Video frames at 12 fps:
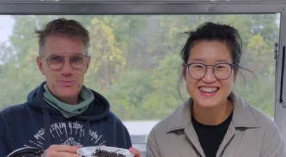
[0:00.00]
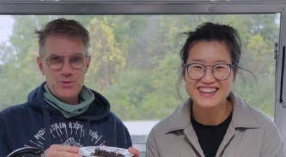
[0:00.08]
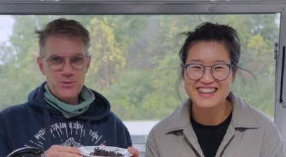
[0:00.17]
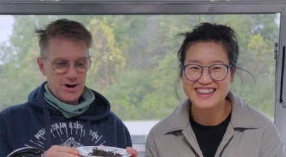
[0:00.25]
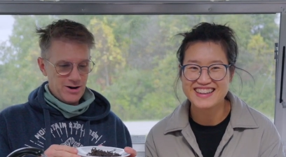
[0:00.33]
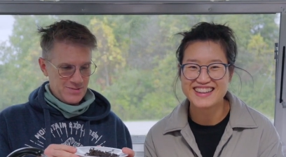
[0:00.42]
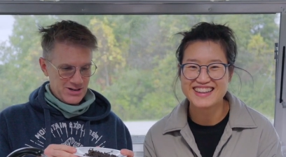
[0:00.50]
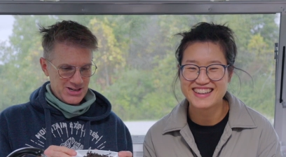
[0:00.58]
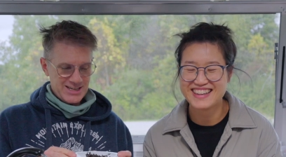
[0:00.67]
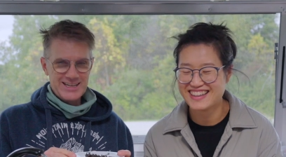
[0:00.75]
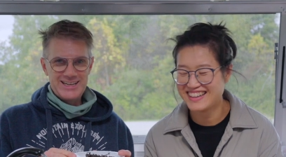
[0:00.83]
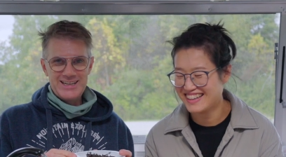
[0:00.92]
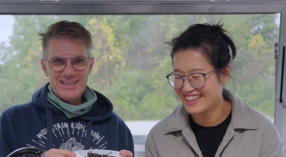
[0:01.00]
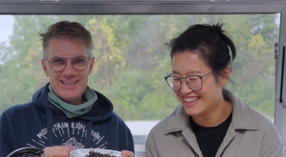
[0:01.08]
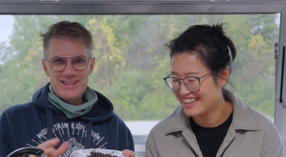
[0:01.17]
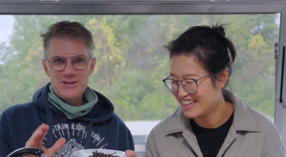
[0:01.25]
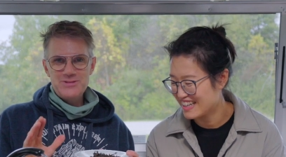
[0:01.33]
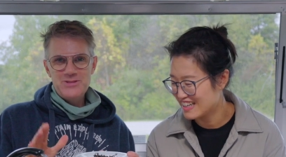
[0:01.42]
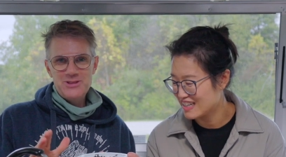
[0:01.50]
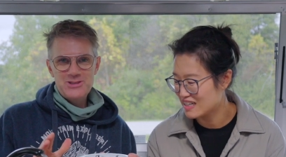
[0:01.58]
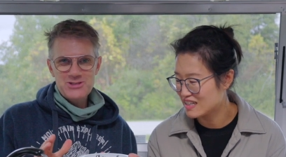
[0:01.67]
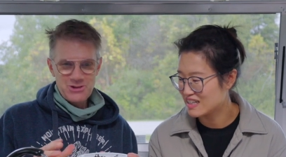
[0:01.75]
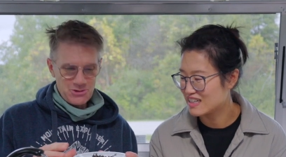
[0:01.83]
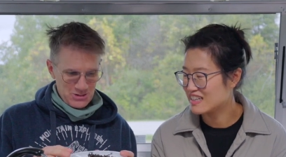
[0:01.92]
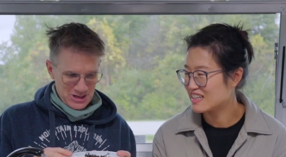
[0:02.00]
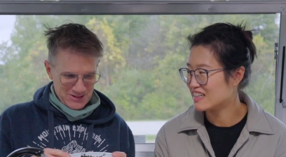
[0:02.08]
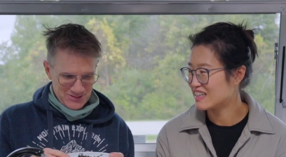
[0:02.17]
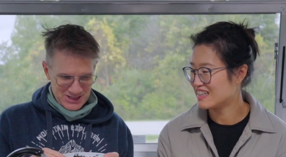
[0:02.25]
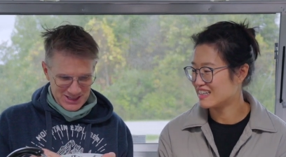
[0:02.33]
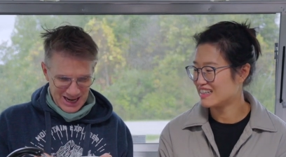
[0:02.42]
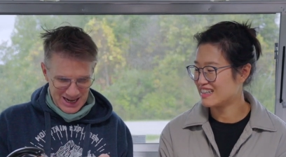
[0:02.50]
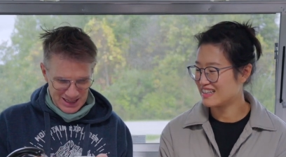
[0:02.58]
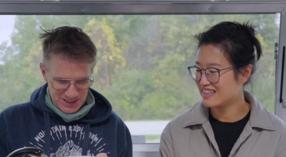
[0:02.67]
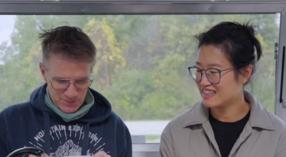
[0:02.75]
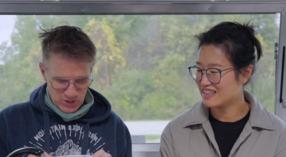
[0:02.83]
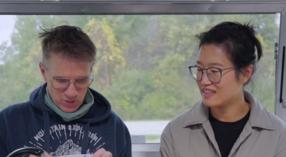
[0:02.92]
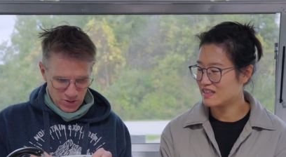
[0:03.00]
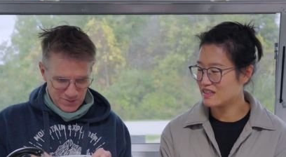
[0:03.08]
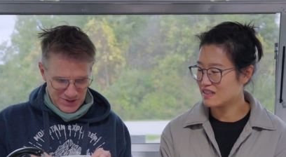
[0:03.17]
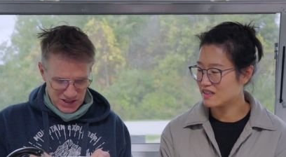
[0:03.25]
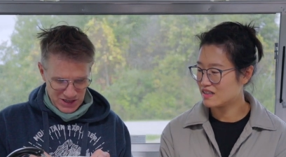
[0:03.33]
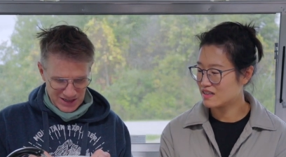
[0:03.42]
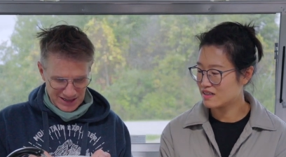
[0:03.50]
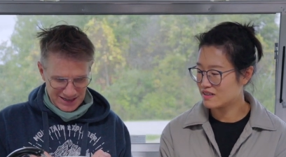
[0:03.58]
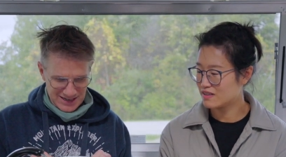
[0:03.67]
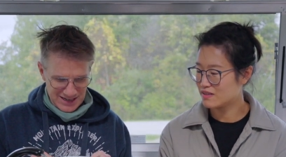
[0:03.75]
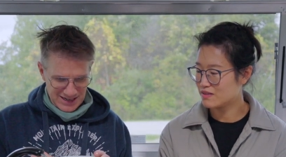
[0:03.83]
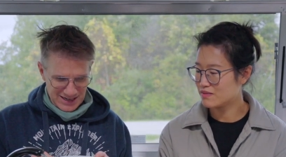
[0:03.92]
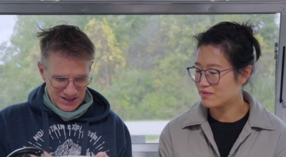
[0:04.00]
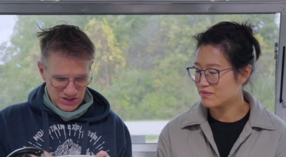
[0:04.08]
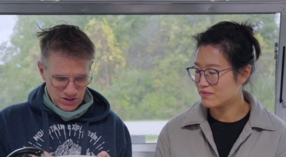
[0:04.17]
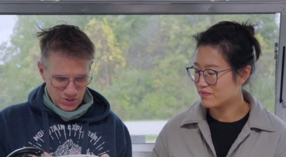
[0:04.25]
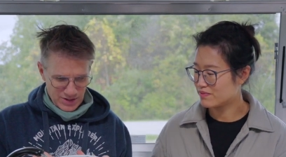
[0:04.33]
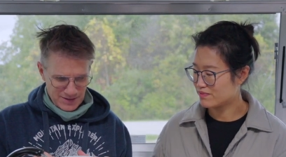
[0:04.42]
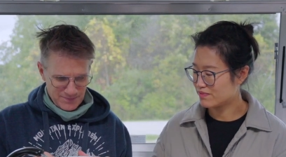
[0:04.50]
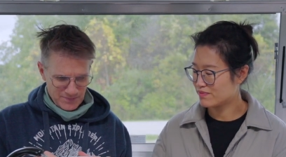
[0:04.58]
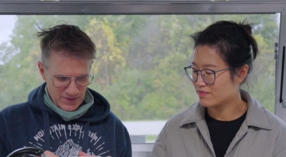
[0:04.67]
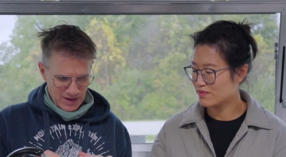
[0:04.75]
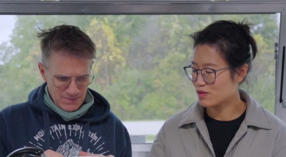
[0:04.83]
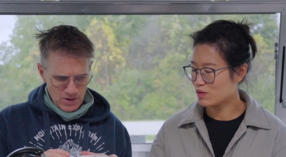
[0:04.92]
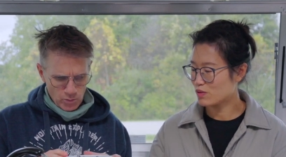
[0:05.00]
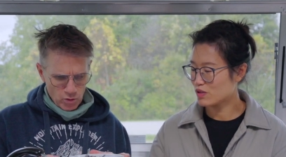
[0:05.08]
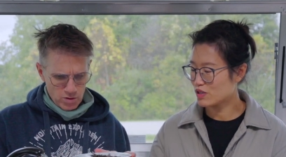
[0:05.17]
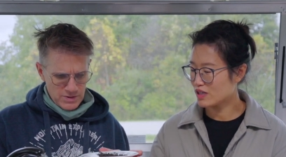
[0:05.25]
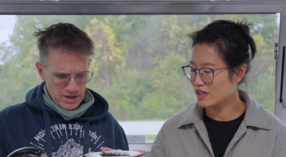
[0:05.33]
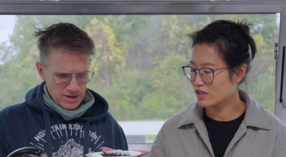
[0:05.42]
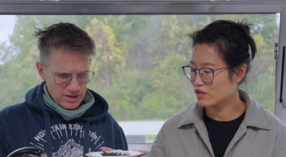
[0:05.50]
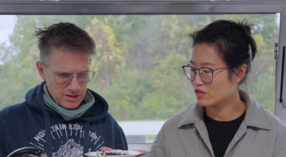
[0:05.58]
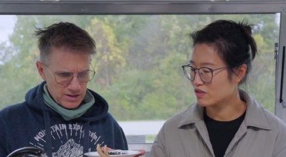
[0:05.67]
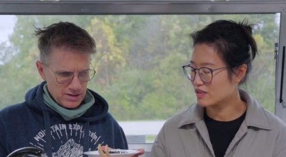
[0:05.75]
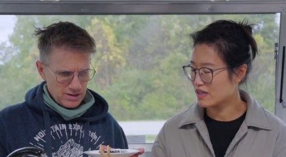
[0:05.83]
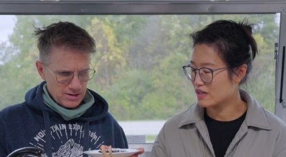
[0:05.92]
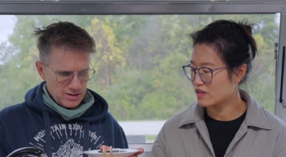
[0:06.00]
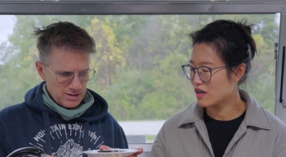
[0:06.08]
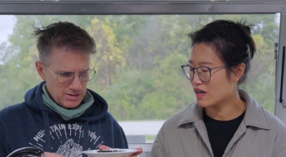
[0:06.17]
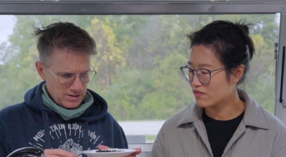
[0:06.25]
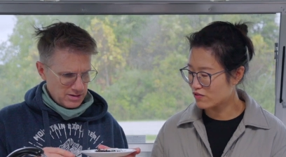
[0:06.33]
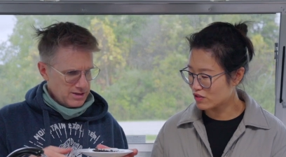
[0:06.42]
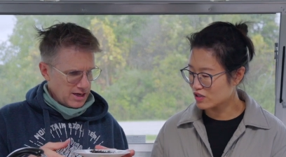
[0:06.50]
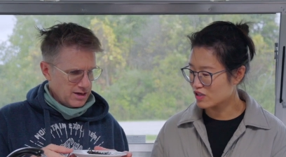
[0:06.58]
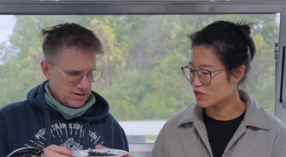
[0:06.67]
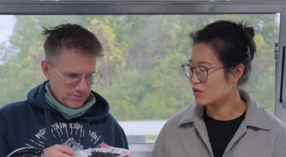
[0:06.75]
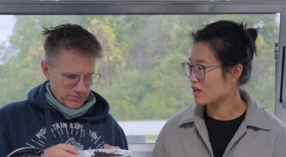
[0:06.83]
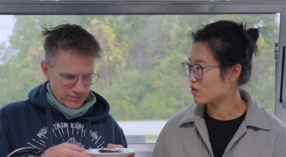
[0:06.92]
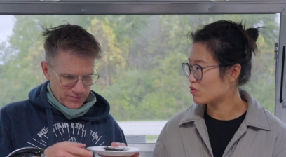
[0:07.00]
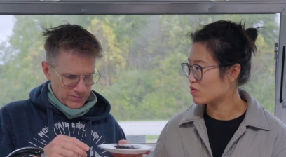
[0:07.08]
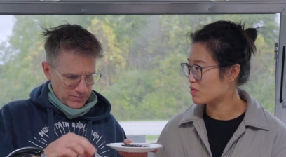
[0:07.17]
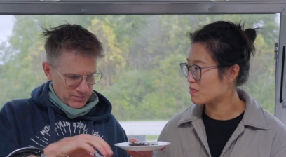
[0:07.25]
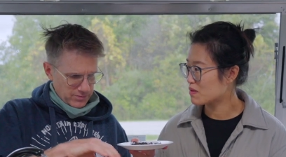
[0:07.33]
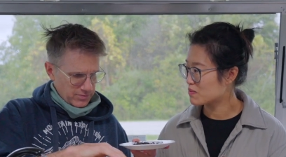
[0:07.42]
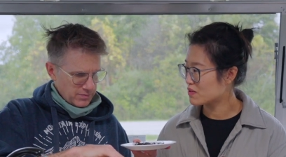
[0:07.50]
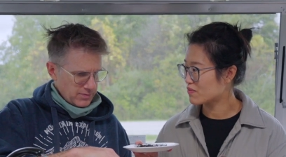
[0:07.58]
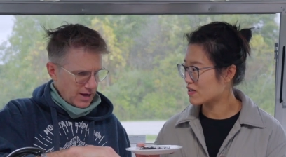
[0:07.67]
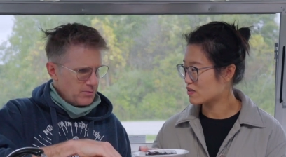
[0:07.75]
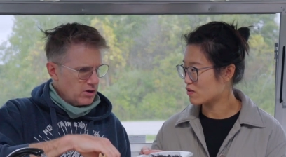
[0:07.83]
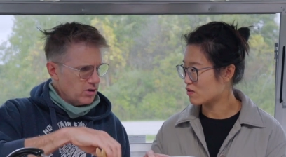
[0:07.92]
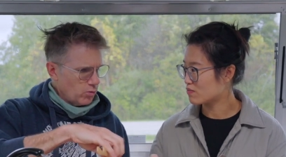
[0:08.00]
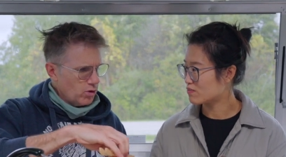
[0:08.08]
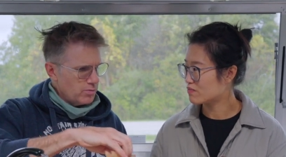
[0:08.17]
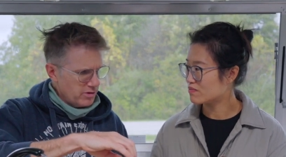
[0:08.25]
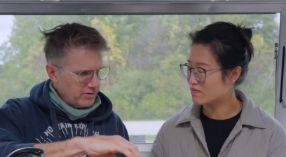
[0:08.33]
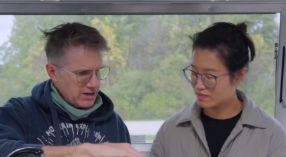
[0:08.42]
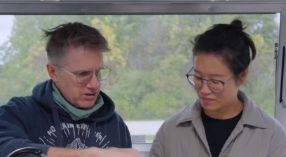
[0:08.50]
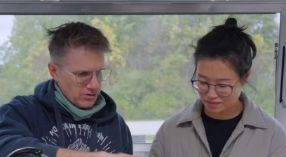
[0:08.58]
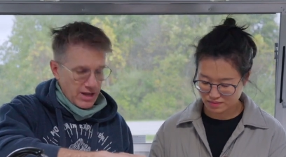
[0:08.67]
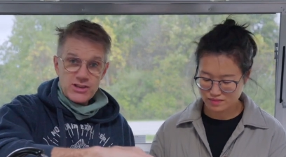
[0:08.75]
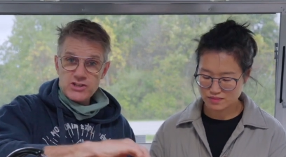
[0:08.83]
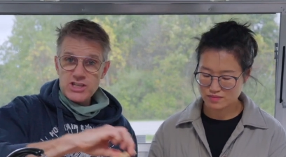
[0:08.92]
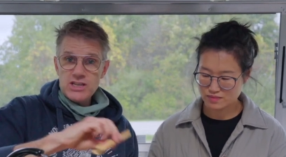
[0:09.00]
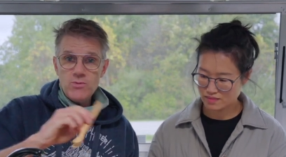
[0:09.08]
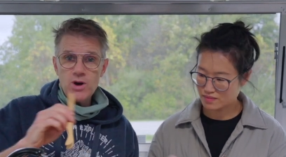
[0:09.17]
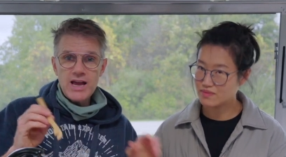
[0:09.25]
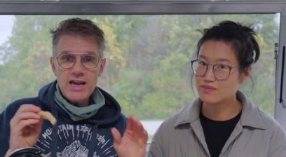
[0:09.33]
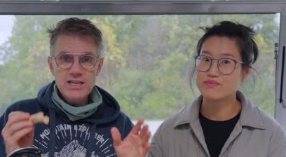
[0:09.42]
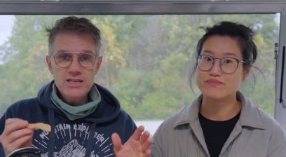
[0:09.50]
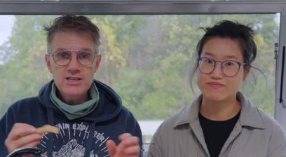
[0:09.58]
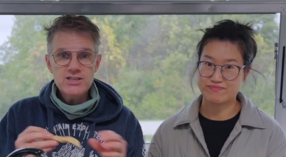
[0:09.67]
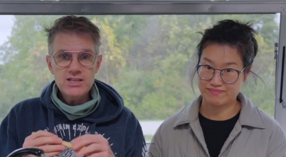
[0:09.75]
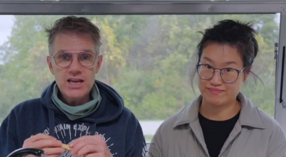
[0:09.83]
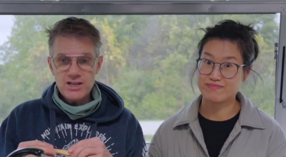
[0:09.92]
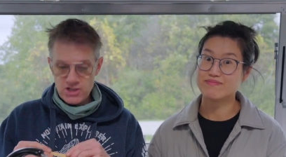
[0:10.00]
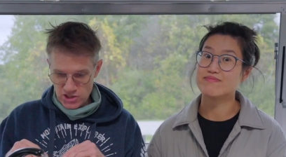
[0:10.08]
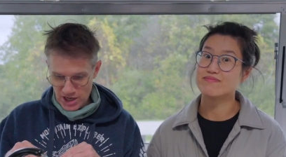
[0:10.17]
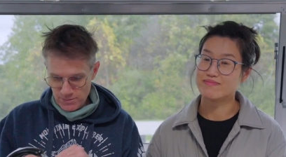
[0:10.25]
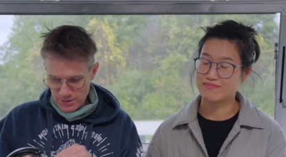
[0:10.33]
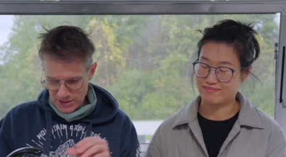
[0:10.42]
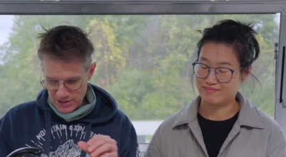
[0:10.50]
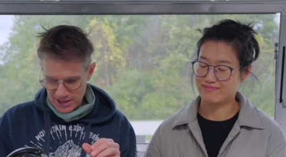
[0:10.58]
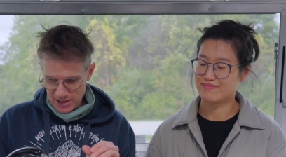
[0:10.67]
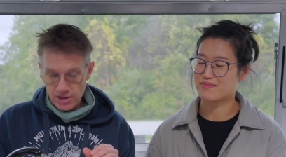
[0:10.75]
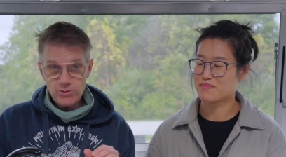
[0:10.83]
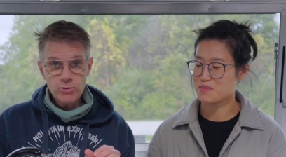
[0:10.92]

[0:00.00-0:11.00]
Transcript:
Speaker 1: poor Michigan. The slogan of the state is pure Michigan, so um, I might warm. Would you like
Speaker 2: to use that? first, yeah. you gotta warm up the vessel. I'm gonna
Speaker 1: warm the vessel. Yeah. Ah. See why I need to stay in shape because I got